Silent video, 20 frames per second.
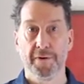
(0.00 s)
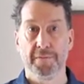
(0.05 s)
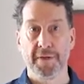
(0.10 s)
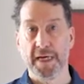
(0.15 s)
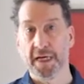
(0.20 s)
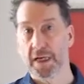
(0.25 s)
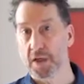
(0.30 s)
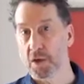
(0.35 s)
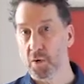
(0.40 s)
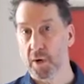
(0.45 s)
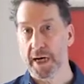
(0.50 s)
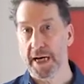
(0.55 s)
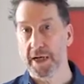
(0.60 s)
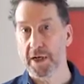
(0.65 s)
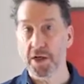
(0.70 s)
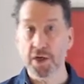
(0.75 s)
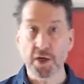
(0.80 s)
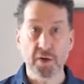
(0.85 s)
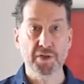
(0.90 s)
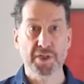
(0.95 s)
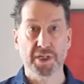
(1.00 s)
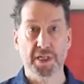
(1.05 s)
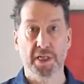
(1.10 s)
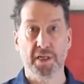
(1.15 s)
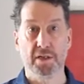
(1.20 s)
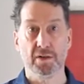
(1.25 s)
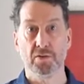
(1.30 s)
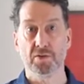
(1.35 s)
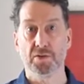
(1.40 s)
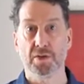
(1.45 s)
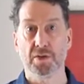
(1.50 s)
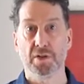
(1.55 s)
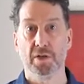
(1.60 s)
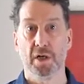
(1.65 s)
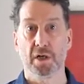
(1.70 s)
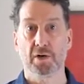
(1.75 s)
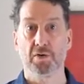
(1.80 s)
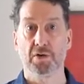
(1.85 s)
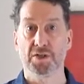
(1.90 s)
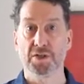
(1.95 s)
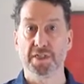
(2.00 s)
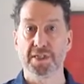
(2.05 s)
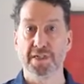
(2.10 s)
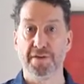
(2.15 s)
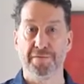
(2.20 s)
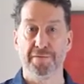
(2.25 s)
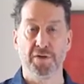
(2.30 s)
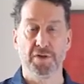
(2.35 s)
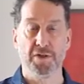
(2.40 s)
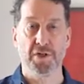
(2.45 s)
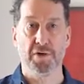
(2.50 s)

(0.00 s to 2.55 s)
They acquire new skills across different